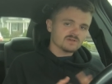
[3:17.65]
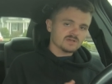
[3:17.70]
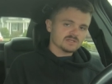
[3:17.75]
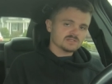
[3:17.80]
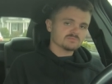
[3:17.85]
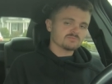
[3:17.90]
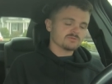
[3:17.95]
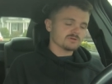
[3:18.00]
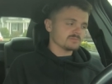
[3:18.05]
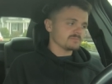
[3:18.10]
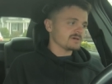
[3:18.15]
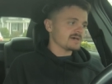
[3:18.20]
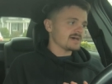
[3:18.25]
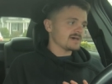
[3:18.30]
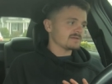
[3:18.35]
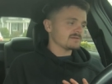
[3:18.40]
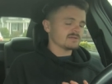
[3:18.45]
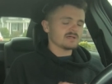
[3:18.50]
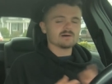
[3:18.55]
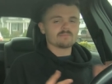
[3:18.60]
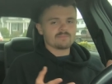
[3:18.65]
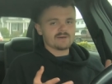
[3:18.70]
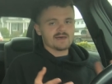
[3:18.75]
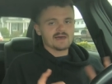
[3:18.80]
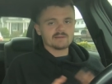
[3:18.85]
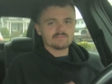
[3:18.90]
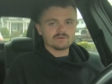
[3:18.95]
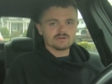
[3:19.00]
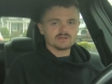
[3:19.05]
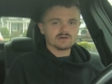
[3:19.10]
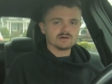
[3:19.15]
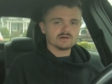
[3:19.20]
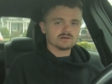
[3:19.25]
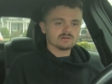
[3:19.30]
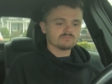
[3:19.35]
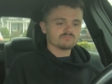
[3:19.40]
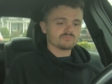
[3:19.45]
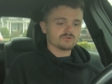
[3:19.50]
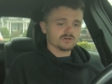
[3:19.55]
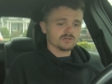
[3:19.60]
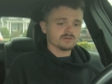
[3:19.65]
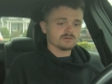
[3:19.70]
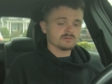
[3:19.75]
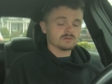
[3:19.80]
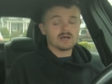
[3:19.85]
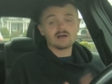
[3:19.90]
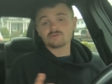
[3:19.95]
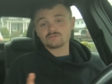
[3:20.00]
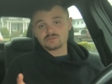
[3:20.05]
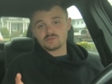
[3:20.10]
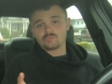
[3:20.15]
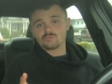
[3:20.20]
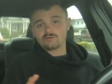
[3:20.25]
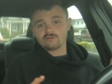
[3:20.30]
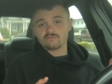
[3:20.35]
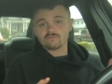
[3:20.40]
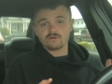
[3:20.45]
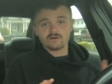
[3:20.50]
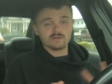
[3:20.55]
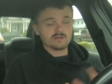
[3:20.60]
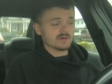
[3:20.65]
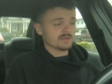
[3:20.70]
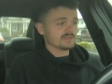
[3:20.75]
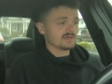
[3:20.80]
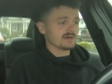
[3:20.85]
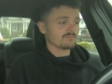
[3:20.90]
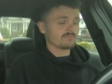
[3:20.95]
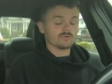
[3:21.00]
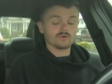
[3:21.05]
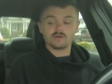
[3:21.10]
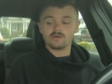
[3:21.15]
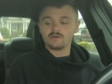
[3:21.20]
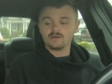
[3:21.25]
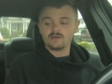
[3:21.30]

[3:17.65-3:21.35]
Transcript: It gets pretty bad. Not bad, but pretty, I would say pretty fun at that point.